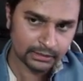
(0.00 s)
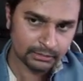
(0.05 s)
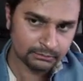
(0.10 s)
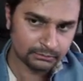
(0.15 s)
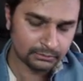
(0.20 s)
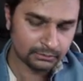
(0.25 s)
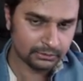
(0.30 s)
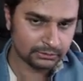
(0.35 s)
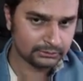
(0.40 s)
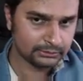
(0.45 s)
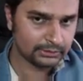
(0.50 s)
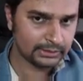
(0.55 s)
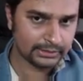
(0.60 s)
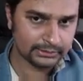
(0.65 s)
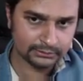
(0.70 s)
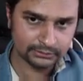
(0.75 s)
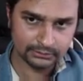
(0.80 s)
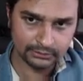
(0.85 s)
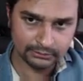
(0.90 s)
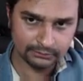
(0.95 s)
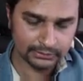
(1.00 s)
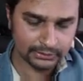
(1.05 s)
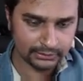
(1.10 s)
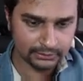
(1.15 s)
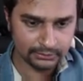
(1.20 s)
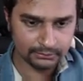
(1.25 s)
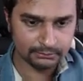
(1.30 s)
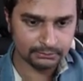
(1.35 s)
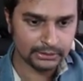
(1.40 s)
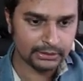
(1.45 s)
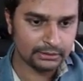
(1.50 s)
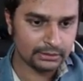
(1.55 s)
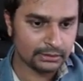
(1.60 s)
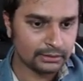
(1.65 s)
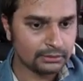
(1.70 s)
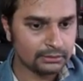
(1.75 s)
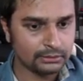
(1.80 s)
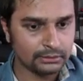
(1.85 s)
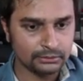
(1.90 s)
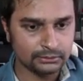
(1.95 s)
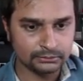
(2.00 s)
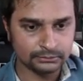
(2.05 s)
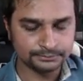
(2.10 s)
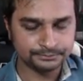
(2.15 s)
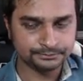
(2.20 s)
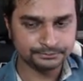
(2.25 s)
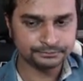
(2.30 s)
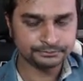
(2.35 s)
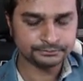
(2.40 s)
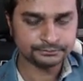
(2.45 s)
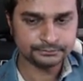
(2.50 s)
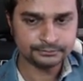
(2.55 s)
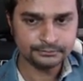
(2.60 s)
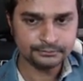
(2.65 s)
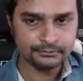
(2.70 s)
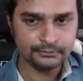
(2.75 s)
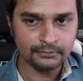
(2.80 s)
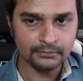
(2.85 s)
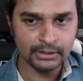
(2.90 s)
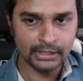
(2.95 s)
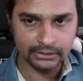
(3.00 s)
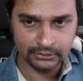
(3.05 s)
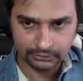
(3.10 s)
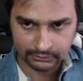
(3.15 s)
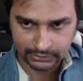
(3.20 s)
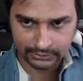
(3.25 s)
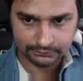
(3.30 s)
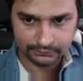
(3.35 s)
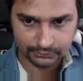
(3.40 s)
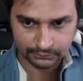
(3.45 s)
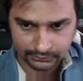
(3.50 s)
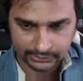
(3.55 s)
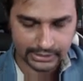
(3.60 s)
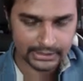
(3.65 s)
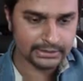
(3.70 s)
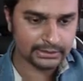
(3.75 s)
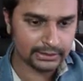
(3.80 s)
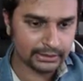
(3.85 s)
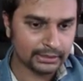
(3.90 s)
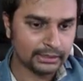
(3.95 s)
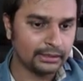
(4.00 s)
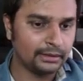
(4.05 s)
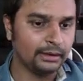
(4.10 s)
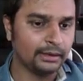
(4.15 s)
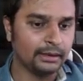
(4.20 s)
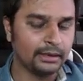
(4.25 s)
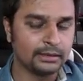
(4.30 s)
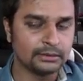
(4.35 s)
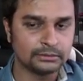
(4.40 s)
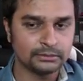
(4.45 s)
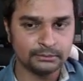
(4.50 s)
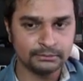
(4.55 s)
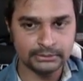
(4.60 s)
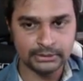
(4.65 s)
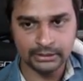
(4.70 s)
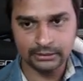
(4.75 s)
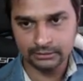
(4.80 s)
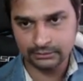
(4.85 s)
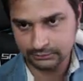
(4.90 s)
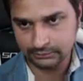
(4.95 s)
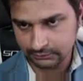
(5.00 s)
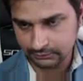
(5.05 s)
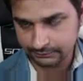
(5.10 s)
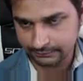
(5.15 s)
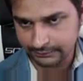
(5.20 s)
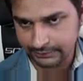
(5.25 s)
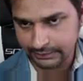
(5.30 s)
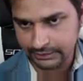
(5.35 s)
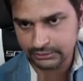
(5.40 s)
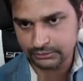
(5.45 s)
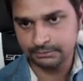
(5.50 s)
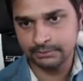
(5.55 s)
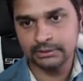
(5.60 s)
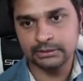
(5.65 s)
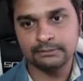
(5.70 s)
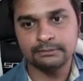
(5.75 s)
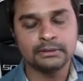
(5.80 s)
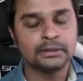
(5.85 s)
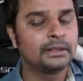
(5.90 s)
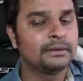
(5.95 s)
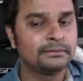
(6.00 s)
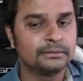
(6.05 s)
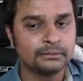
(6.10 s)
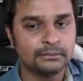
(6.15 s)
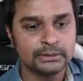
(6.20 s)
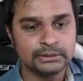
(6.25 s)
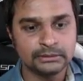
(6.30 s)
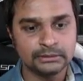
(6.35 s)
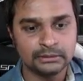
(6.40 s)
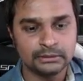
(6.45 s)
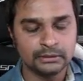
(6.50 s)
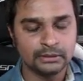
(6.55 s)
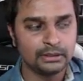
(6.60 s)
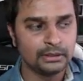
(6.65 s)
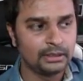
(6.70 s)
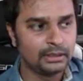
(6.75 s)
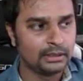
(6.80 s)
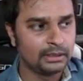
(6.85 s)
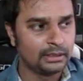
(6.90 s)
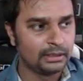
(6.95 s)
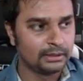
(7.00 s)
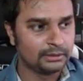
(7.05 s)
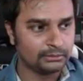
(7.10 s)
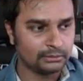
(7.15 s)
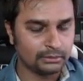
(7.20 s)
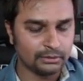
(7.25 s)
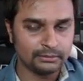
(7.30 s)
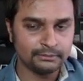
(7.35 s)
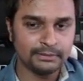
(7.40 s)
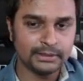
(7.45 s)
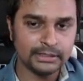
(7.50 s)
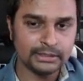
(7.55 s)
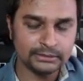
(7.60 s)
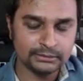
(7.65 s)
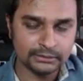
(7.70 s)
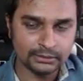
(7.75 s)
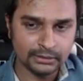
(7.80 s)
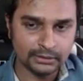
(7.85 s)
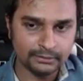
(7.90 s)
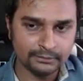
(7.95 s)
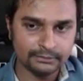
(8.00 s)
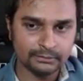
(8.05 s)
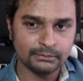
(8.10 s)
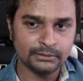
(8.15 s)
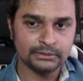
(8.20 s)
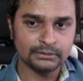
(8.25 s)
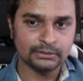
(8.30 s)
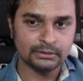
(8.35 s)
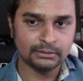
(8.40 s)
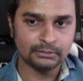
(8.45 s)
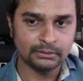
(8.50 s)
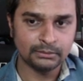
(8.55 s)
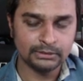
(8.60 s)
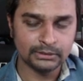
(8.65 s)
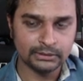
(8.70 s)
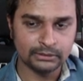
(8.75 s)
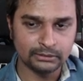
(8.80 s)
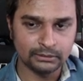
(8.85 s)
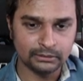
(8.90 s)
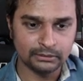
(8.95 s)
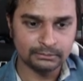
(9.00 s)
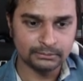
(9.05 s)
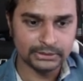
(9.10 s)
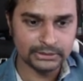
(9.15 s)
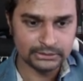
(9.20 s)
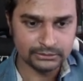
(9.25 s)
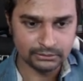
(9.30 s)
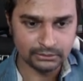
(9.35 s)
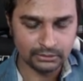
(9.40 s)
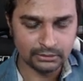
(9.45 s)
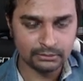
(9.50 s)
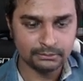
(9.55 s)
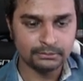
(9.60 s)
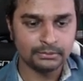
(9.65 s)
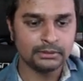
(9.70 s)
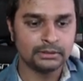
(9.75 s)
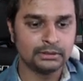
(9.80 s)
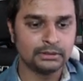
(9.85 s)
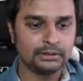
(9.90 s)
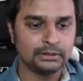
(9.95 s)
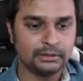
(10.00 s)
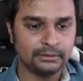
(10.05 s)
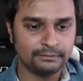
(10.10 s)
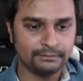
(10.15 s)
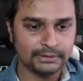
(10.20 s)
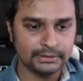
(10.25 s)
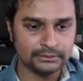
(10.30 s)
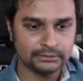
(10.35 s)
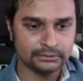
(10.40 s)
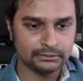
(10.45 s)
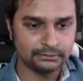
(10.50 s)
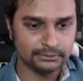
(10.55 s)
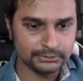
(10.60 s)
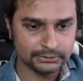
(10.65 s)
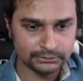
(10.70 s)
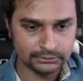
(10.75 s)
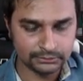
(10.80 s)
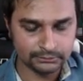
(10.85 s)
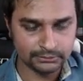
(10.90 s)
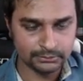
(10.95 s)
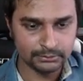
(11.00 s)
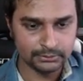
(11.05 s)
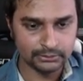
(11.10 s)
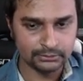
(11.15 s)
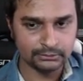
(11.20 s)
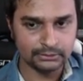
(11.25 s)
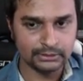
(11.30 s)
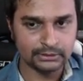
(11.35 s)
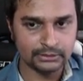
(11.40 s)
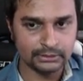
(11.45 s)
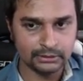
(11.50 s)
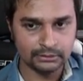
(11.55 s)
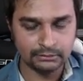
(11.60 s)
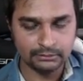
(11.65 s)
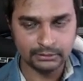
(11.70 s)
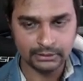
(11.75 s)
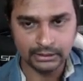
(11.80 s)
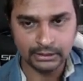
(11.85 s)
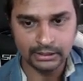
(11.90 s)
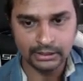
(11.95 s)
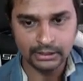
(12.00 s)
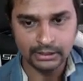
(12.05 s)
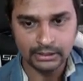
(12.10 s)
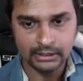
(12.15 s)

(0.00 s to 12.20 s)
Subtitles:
More or less, it will be returned to you. And you will have to write again and again. So I'm telling you, this is very specific information, confidential information about a government job, or defense services of a particular country.